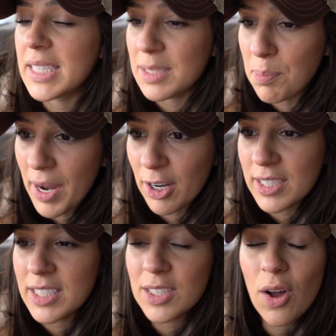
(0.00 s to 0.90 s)
this
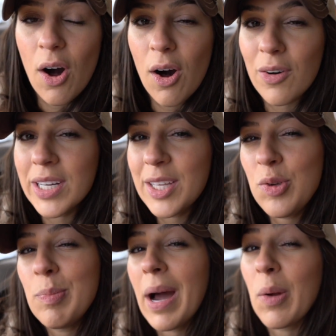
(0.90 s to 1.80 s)
buried skull,
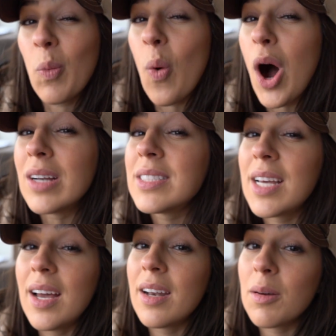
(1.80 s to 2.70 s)
you might want
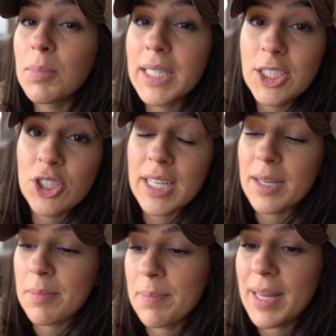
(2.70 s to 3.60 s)
to end up
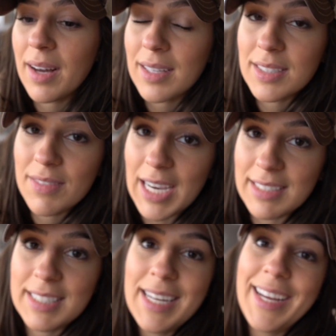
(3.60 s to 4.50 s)
bleaching because of
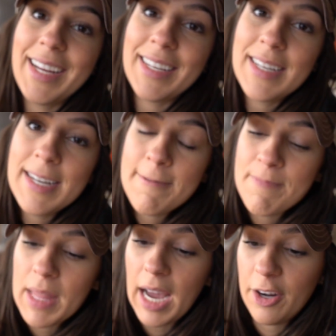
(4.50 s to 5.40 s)
that stain.
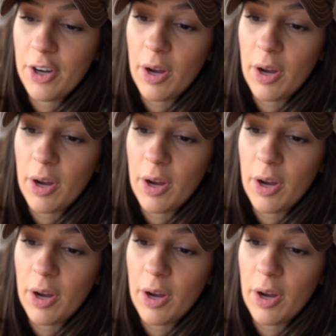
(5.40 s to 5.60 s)
I don't